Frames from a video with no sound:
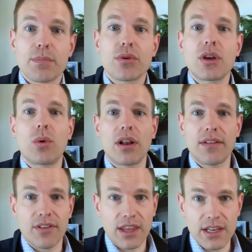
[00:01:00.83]

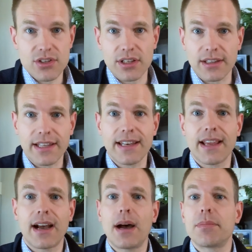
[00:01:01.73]
pre-qualification
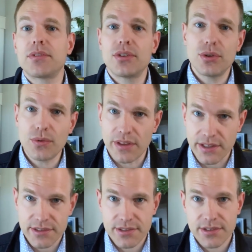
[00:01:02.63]
leading up to
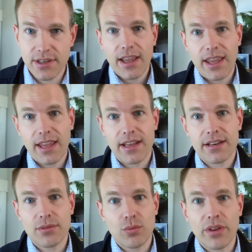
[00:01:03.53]
this.
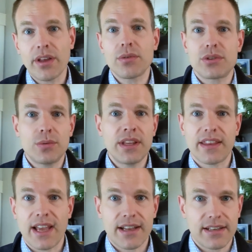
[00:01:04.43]
And without doing
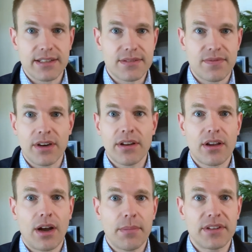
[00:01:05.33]
that, it's very
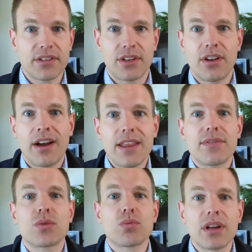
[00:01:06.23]
common to not
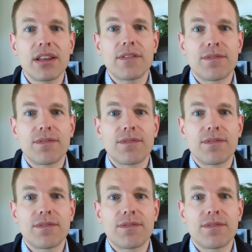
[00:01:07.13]
even really